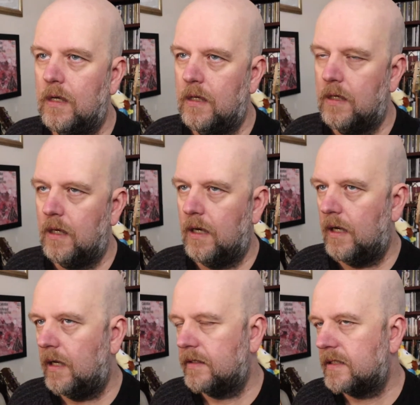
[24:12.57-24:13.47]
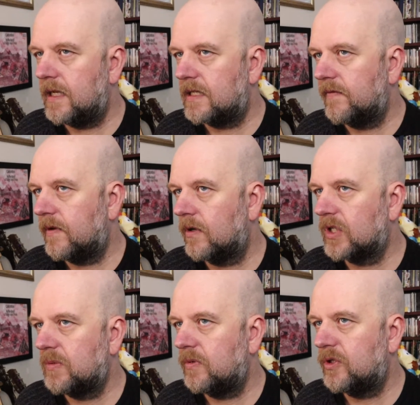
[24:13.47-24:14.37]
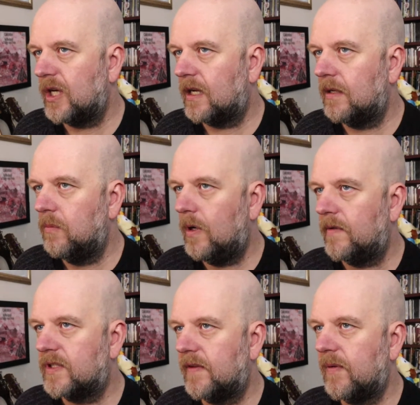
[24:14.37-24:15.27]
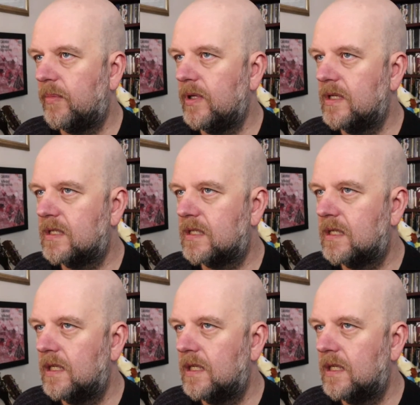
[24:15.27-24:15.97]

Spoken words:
Detective Constable Jacqueline White of Suffolk Police